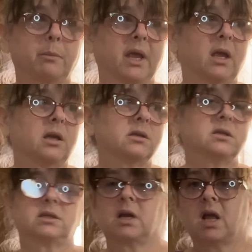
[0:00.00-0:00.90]

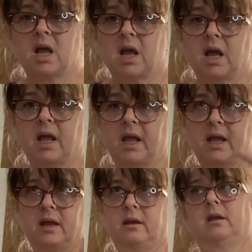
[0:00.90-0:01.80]
bins,
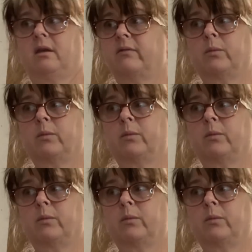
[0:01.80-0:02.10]
and even